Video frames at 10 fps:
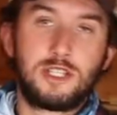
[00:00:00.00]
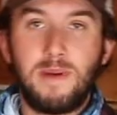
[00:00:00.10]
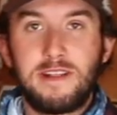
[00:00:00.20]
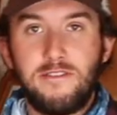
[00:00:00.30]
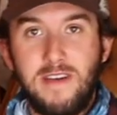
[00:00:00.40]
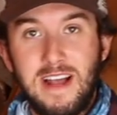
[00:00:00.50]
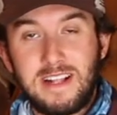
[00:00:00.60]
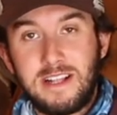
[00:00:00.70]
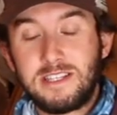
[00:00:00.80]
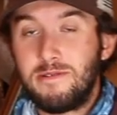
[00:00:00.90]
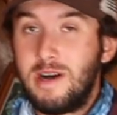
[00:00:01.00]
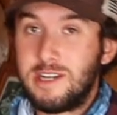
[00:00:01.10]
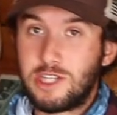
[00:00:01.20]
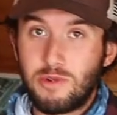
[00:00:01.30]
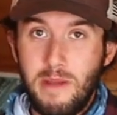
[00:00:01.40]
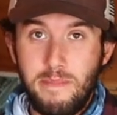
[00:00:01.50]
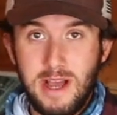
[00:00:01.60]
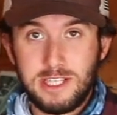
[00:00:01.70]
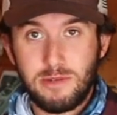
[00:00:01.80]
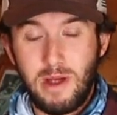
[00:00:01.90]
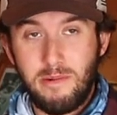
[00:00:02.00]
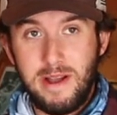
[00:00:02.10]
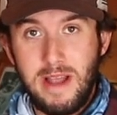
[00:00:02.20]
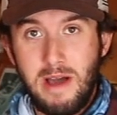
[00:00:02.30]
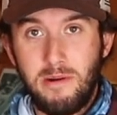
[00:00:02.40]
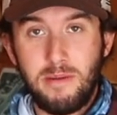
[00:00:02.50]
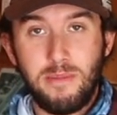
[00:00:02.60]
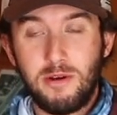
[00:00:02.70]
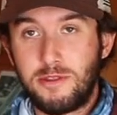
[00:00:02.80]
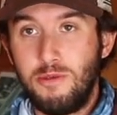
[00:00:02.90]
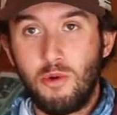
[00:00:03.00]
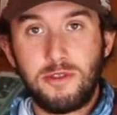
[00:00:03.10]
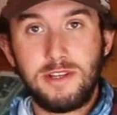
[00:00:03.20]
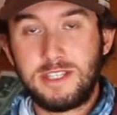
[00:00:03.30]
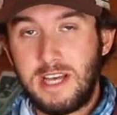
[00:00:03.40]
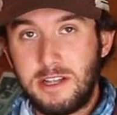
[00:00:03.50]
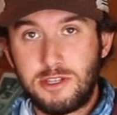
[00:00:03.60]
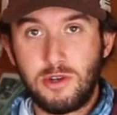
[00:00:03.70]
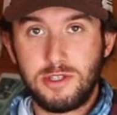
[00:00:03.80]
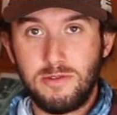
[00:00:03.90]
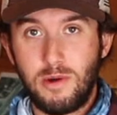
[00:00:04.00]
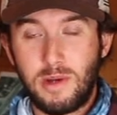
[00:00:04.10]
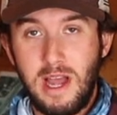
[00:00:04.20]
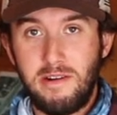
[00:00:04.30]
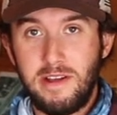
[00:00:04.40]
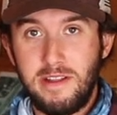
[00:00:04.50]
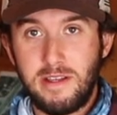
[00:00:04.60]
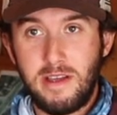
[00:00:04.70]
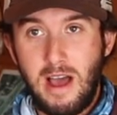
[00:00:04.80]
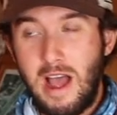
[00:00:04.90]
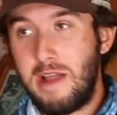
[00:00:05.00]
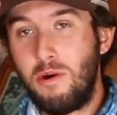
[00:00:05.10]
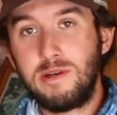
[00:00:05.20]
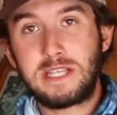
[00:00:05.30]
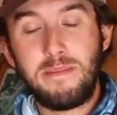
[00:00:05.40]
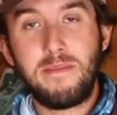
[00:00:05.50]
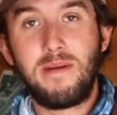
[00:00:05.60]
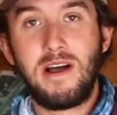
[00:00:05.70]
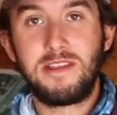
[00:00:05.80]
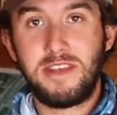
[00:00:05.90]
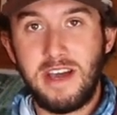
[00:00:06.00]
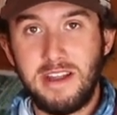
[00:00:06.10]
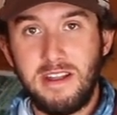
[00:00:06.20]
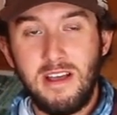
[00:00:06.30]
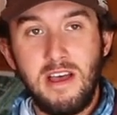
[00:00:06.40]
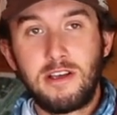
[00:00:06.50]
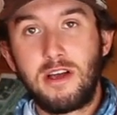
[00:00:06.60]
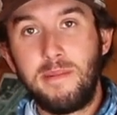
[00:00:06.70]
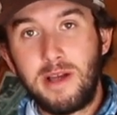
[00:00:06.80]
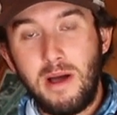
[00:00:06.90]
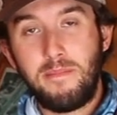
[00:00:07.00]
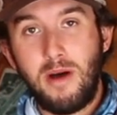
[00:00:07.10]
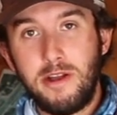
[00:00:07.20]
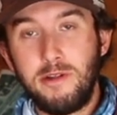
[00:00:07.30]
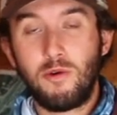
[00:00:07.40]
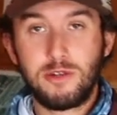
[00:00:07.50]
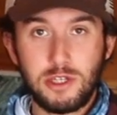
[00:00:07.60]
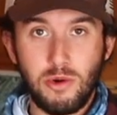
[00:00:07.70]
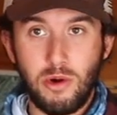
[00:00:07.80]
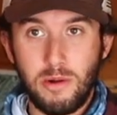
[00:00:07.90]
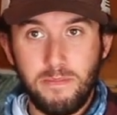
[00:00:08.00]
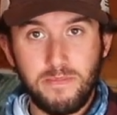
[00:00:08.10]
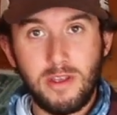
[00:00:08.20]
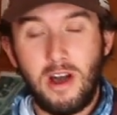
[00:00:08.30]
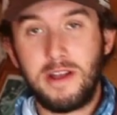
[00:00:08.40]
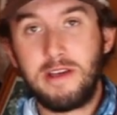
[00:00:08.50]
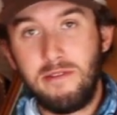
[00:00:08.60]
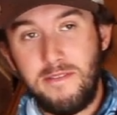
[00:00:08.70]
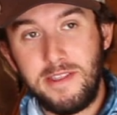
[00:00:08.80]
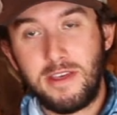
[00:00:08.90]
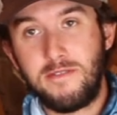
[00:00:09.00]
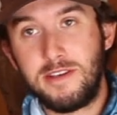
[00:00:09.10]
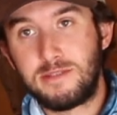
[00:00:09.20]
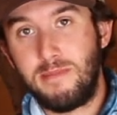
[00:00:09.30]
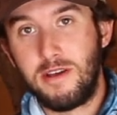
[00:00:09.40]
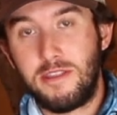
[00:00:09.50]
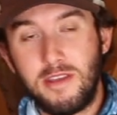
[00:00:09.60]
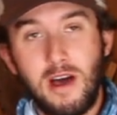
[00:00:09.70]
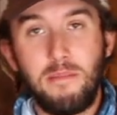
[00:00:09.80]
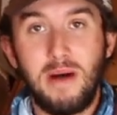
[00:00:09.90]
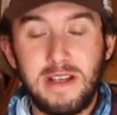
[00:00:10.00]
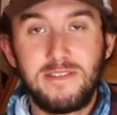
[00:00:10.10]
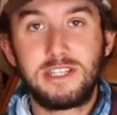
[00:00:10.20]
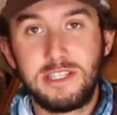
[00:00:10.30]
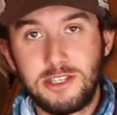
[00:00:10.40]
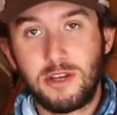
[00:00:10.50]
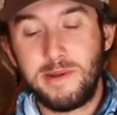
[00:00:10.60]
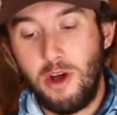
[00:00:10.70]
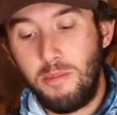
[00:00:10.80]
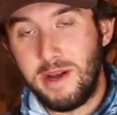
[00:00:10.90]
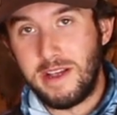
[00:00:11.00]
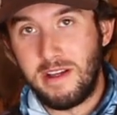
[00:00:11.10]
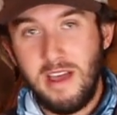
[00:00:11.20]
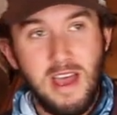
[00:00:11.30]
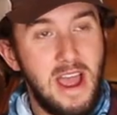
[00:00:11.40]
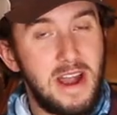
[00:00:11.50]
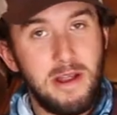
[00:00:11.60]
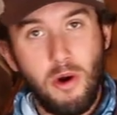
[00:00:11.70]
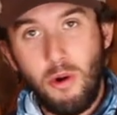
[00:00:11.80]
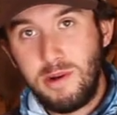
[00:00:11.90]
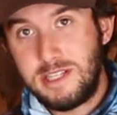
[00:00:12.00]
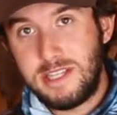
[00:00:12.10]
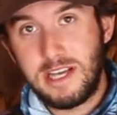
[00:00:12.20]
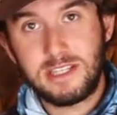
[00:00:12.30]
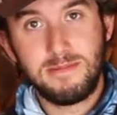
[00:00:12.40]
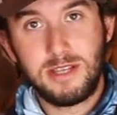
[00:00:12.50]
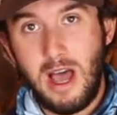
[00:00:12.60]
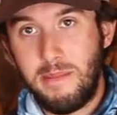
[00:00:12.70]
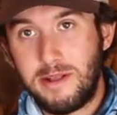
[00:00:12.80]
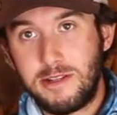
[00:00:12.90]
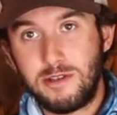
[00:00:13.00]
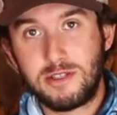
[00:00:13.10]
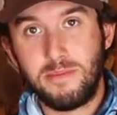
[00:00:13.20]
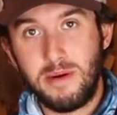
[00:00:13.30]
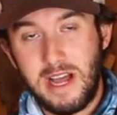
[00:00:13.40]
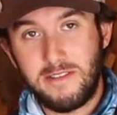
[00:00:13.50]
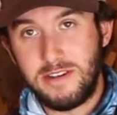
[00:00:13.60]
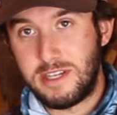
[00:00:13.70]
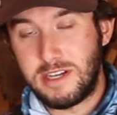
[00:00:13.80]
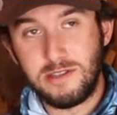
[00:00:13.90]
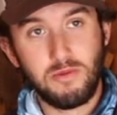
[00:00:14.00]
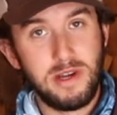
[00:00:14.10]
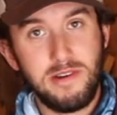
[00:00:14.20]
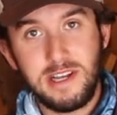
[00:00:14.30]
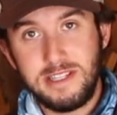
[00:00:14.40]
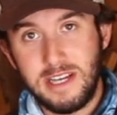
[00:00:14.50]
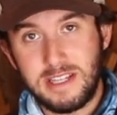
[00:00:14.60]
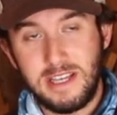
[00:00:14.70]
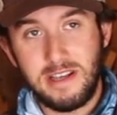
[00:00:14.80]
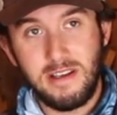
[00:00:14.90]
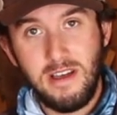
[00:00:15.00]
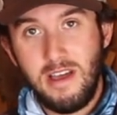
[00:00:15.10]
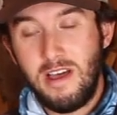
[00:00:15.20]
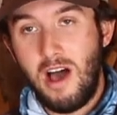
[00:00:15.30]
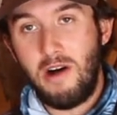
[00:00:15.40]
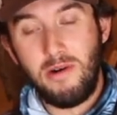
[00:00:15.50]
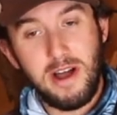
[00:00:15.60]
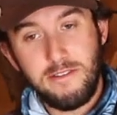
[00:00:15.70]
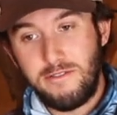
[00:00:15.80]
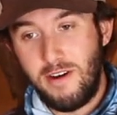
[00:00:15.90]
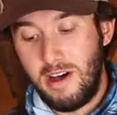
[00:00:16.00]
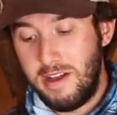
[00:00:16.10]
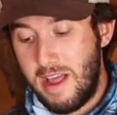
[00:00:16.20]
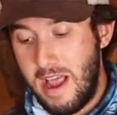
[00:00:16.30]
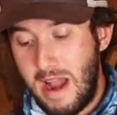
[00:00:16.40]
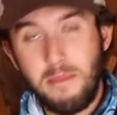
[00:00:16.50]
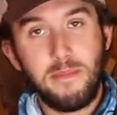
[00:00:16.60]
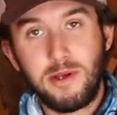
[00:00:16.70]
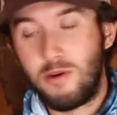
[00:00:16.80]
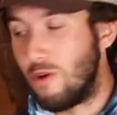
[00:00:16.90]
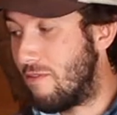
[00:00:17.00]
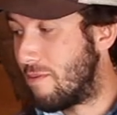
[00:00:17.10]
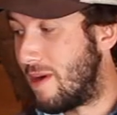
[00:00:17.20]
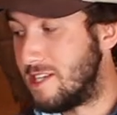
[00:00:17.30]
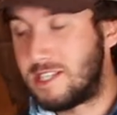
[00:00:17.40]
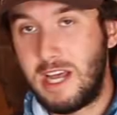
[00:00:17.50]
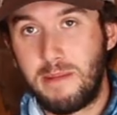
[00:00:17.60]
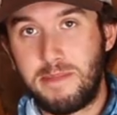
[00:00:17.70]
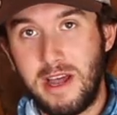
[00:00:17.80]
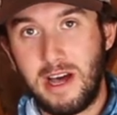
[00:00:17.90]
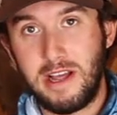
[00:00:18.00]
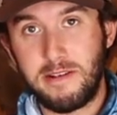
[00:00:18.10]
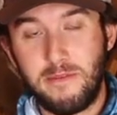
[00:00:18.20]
Despite the fact that there's a lot of striped bass around right now on both north and south shores of Long Island, I always keep in mind that coming up on the north shore on the 11th of this month, blackfish season is going to be opening. And I always take some time out to do some blackfishing. It's really addicting. A lot of fun, and I'm going to be going over my setup that I